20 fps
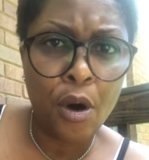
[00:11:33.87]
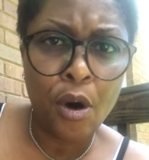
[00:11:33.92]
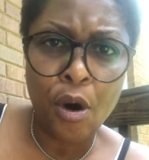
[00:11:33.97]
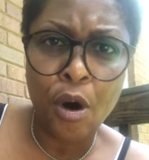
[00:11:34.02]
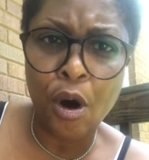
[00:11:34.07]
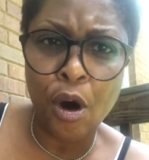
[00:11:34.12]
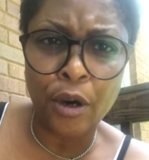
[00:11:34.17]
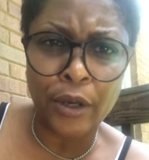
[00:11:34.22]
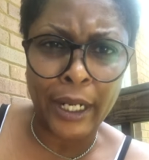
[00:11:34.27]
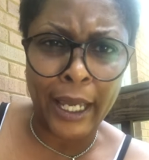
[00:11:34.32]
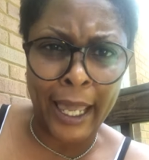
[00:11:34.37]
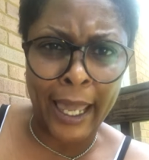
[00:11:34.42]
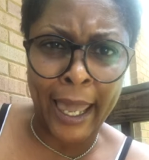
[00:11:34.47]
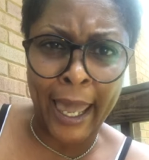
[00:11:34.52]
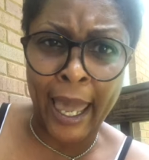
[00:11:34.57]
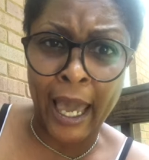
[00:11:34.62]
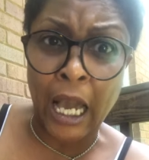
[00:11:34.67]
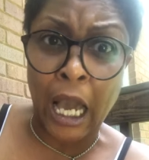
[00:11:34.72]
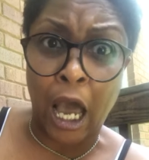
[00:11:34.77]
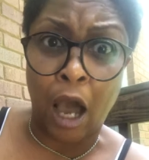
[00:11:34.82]
who the
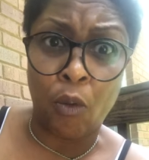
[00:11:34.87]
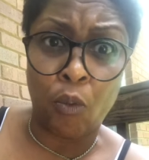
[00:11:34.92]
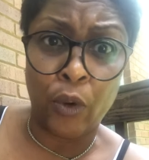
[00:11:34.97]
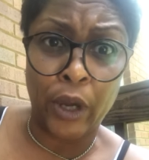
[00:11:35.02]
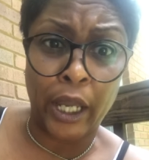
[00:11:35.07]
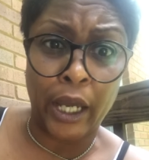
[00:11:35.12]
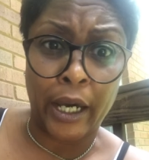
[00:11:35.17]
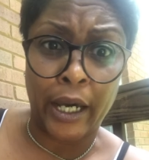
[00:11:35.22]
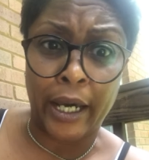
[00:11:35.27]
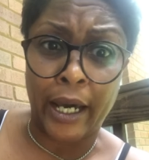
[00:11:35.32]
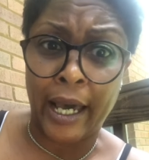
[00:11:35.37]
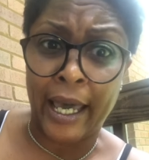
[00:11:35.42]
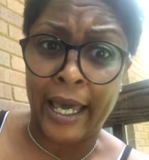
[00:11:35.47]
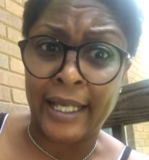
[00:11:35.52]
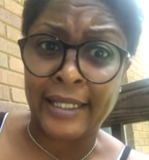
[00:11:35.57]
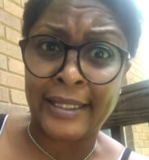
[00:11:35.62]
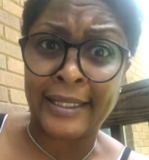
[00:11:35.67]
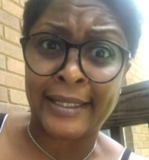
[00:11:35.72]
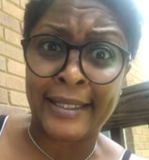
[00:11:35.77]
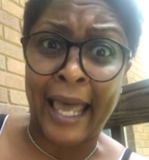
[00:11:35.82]
heck are we
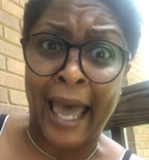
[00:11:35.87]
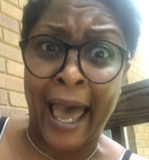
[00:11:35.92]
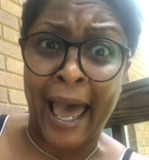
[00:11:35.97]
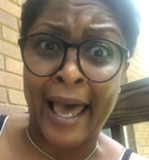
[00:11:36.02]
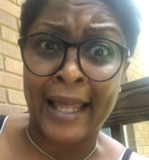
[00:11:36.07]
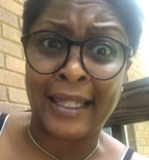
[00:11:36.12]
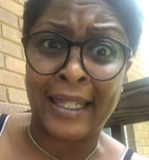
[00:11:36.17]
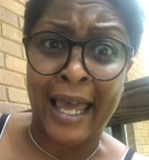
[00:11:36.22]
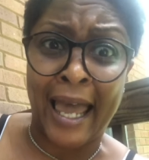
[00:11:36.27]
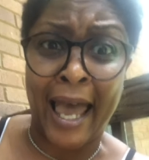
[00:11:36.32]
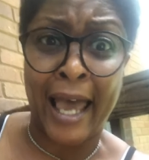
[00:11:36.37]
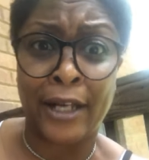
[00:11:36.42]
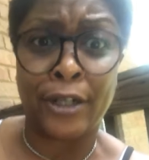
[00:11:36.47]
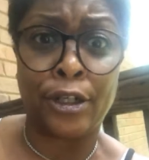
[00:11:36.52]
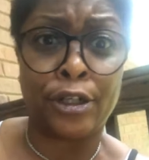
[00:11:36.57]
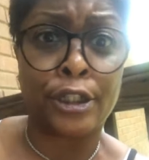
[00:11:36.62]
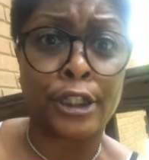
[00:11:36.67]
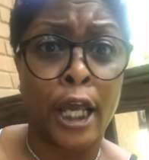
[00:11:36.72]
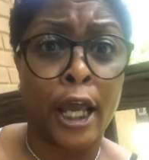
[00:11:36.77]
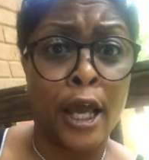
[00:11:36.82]
as
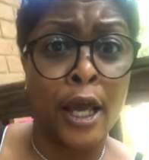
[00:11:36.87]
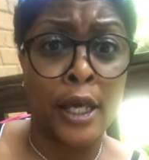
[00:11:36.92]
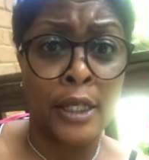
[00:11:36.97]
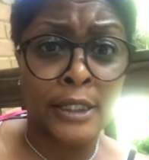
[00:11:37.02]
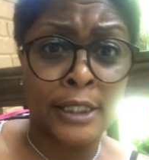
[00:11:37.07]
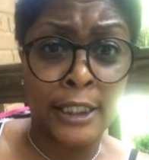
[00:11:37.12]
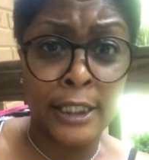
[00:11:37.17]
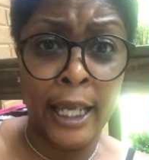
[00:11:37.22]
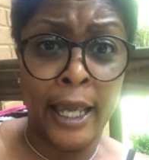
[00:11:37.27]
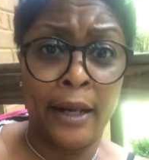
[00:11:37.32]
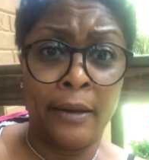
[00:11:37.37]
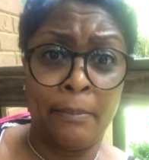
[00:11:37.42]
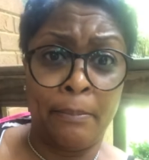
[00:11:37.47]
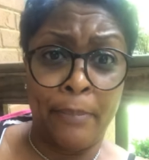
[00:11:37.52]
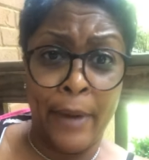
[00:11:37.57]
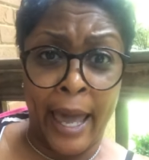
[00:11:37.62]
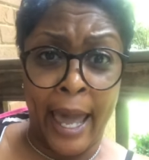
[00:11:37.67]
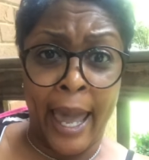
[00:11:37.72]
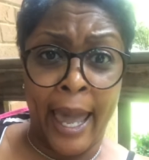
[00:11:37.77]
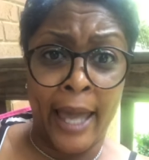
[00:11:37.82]
sideliners sitting
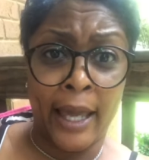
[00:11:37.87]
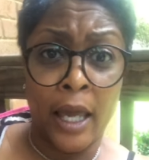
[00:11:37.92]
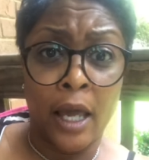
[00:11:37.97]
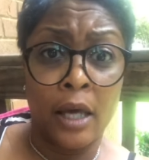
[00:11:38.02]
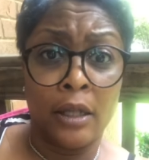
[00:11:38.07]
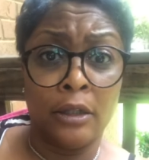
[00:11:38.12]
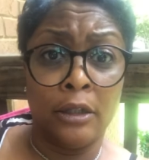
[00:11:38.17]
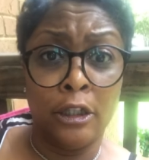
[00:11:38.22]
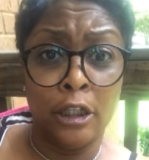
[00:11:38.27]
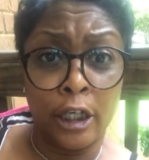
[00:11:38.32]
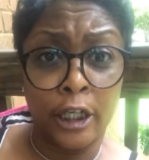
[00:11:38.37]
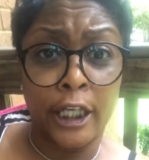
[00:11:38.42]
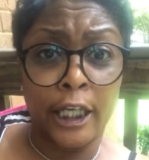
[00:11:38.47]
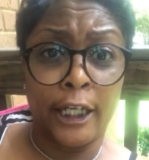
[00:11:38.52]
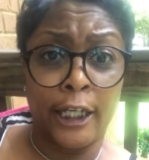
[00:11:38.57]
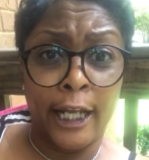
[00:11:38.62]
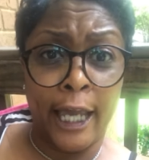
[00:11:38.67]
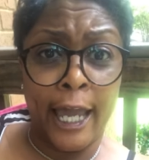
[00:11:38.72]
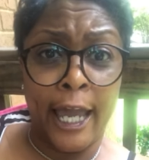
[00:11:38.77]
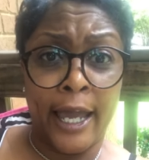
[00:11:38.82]
back
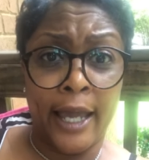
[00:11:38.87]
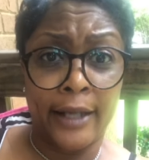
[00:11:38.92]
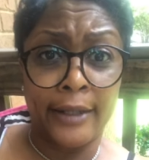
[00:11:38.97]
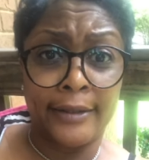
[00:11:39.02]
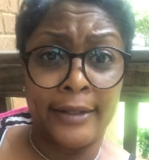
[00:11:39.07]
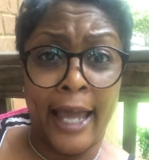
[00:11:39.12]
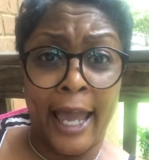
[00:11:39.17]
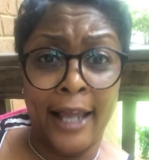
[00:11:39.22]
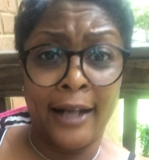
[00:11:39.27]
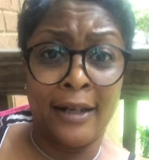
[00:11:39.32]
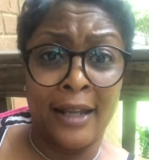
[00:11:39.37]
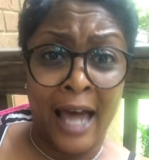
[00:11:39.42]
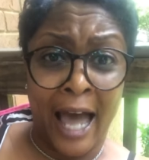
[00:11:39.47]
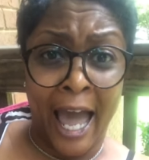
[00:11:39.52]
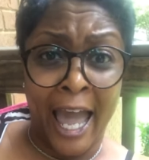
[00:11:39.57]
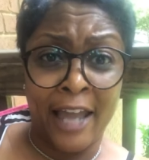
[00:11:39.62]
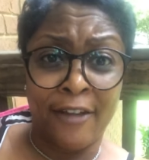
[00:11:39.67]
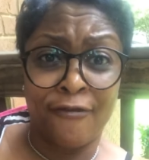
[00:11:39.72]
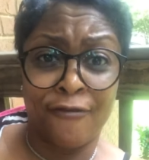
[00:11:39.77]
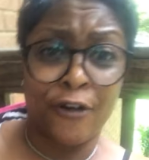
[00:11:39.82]
looking at their
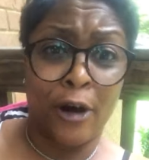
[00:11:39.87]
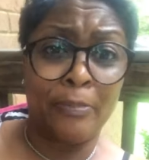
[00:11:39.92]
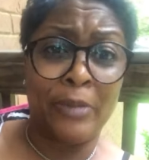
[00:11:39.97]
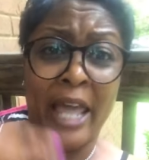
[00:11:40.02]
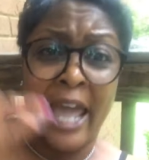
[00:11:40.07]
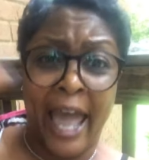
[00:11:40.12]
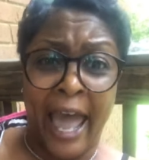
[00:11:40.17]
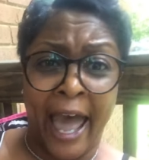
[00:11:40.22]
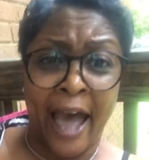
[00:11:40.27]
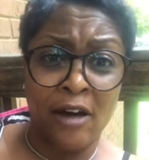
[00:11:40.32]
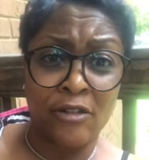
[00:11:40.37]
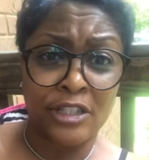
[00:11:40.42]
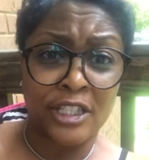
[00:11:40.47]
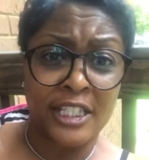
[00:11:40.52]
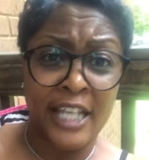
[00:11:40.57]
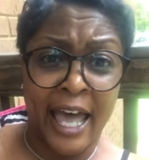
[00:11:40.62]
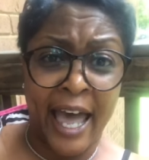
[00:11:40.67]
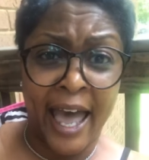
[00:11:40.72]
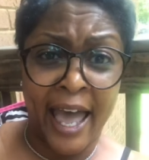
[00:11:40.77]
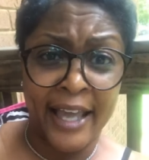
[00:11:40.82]
life from the
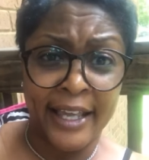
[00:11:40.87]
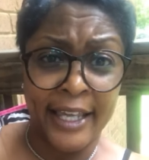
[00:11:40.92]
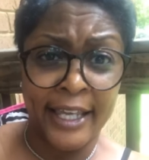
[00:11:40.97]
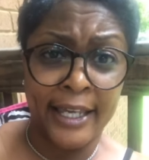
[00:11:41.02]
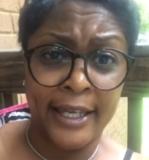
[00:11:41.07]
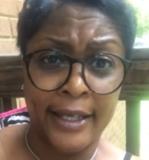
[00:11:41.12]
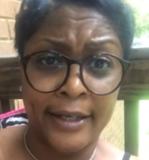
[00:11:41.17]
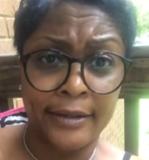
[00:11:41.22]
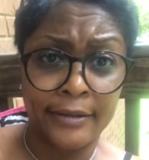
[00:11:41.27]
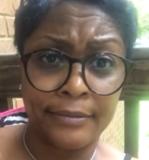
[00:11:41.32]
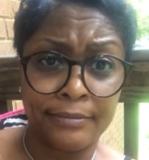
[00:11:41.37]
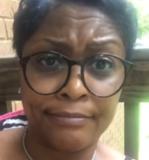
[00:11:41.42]
outside in?